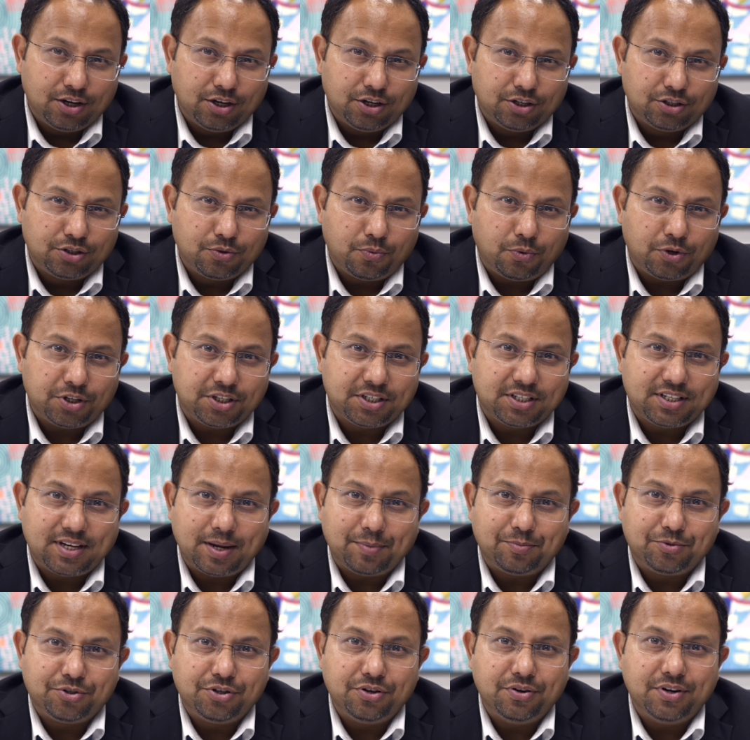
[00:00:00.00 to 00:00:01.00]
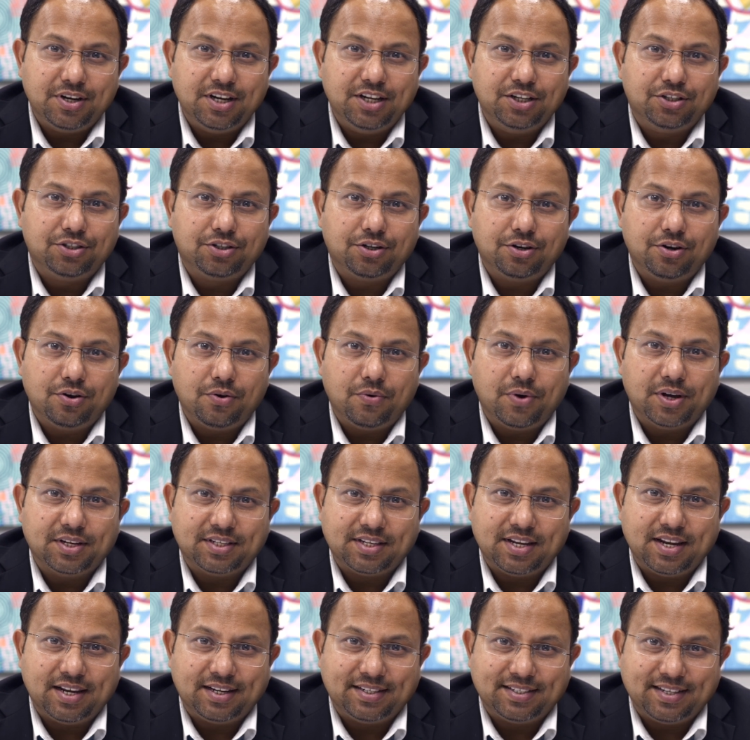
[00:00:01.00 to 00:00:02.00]
So what steps do you need to know as
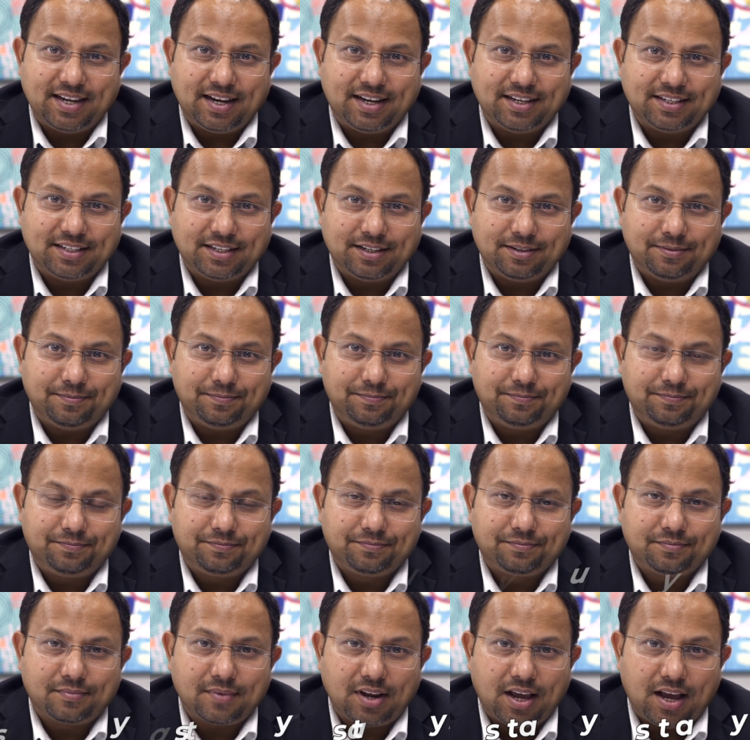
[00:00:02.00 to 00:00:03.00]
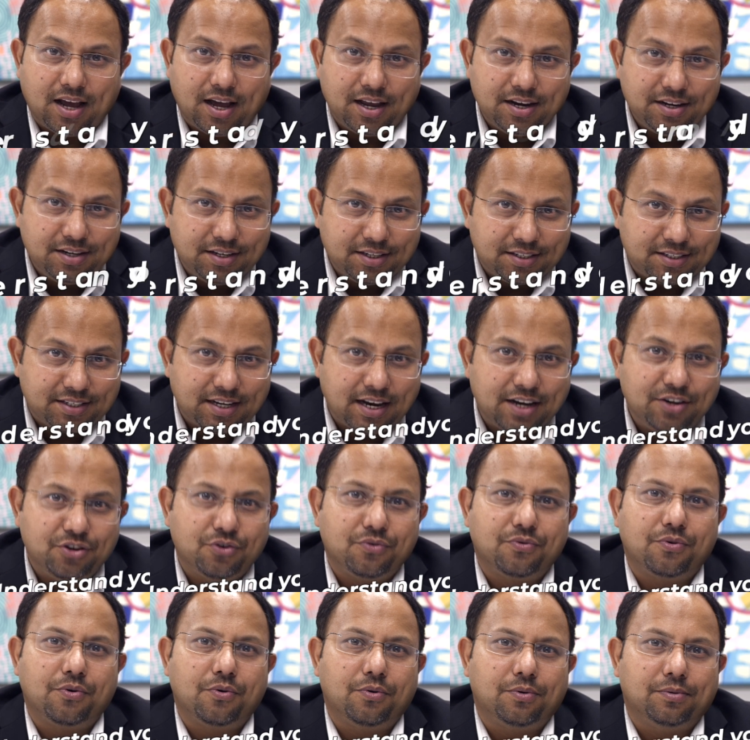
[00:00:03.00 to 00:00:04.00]
an executor? Understand your
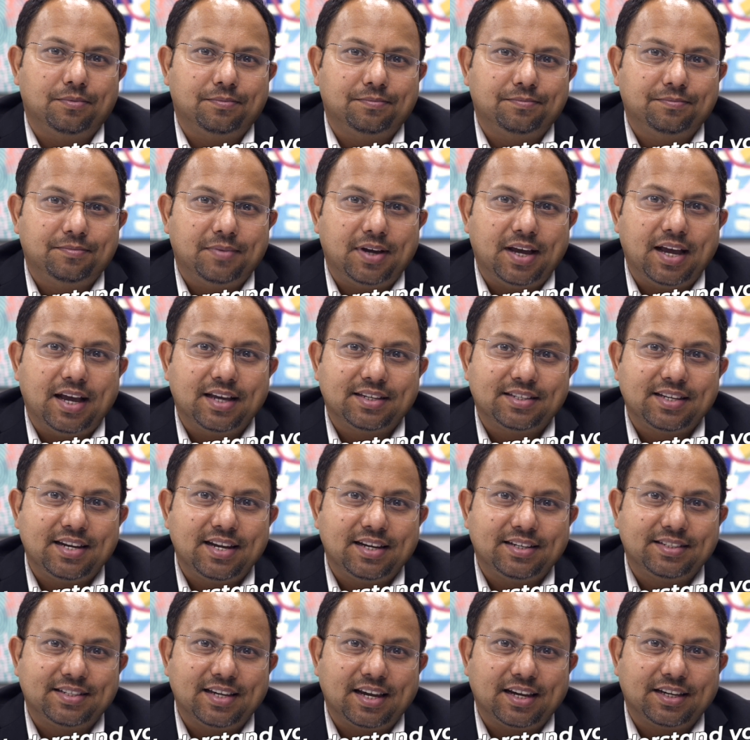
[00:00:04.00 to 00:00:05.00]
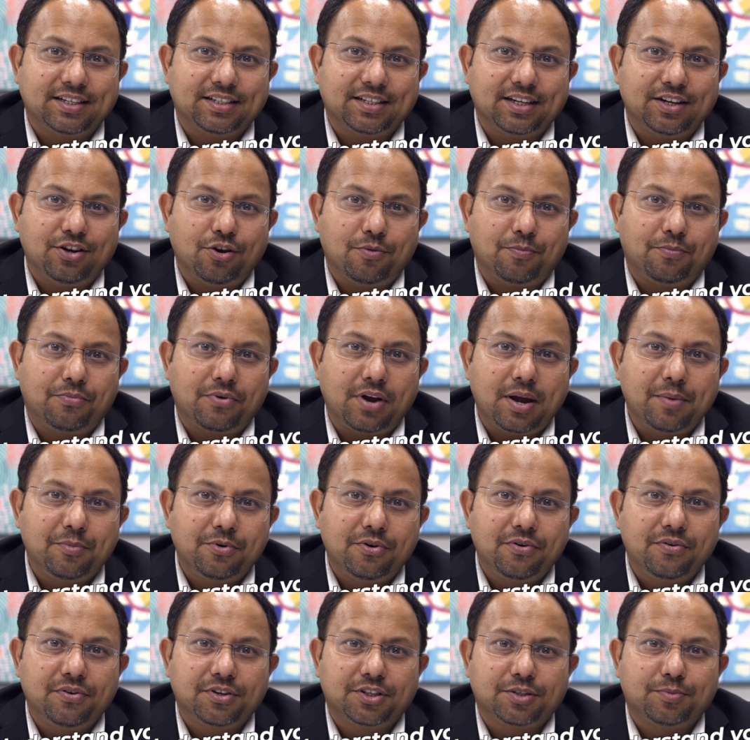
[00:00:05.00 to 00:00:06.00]
role. As an executor, your
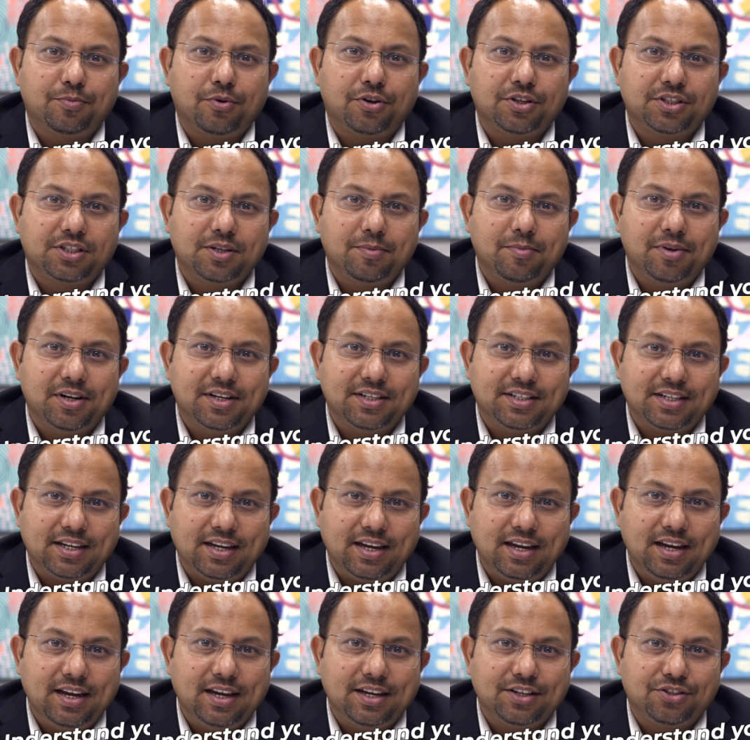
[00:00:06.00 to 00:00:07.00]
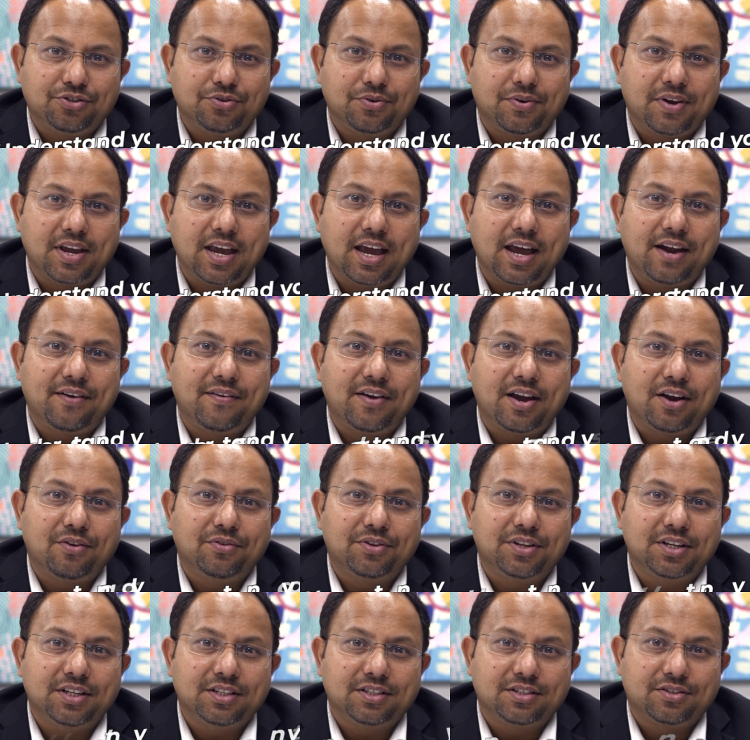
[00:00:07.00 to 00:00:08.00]
primary responsibility is to carry out
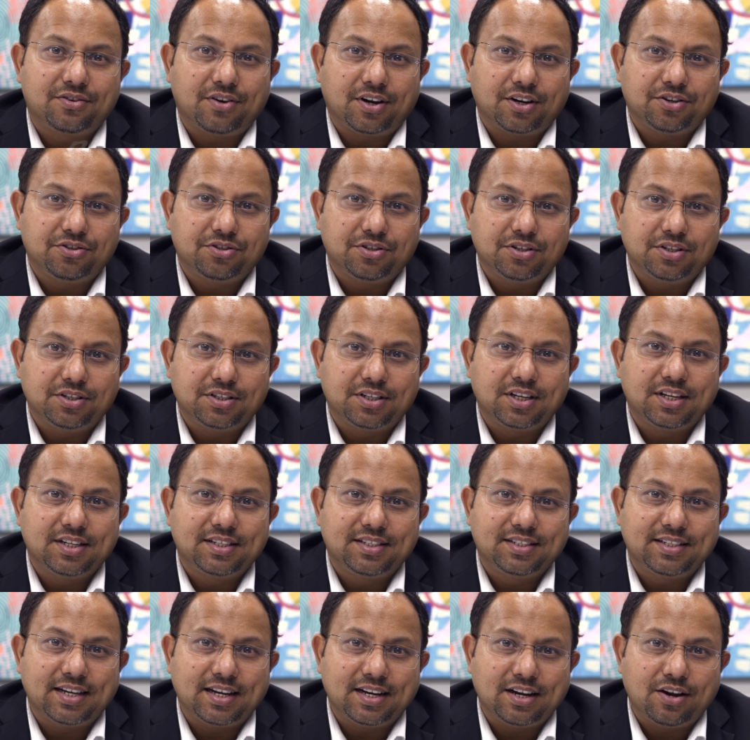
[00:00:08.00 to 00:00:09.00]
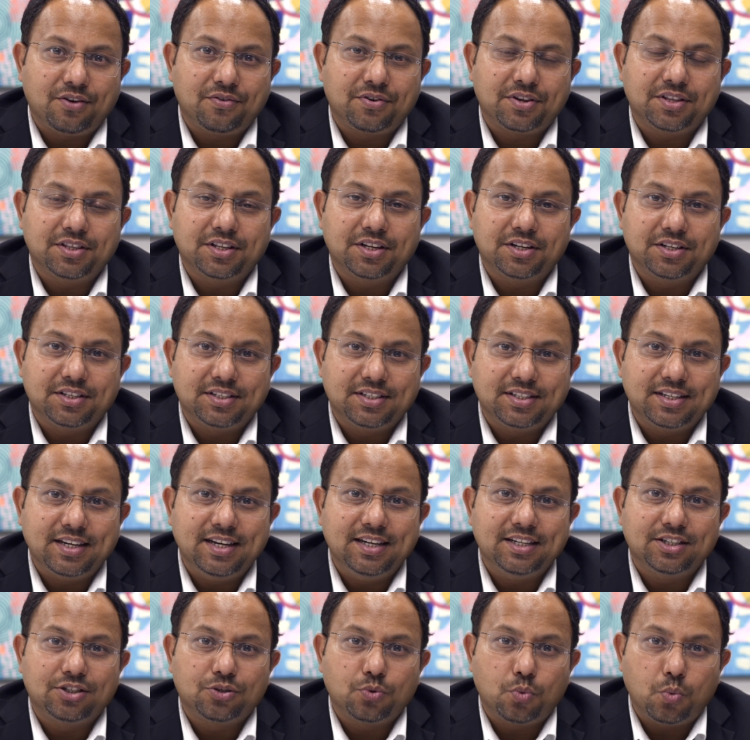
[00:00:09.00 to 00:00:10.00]
the instructions set out in the
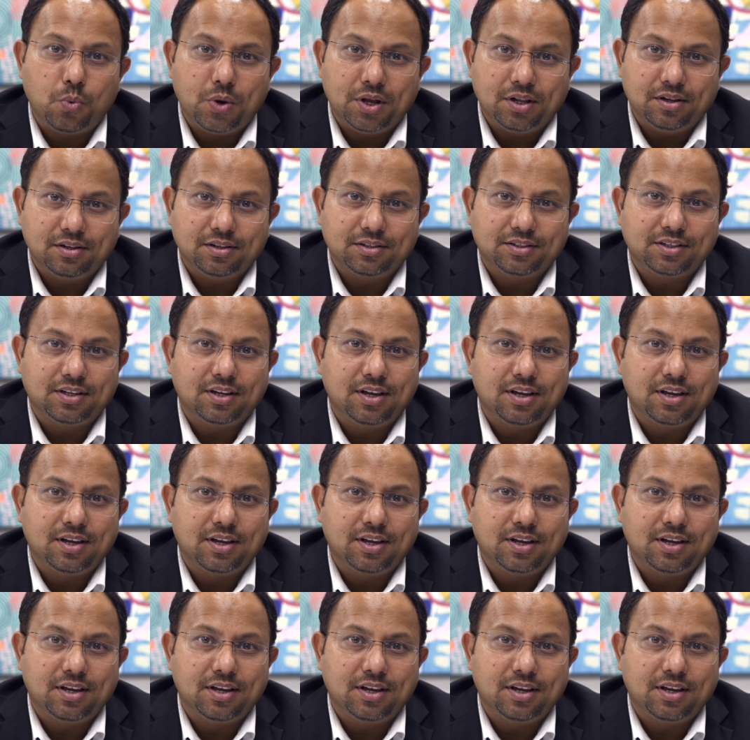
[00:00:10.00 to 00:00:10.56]
deceased will.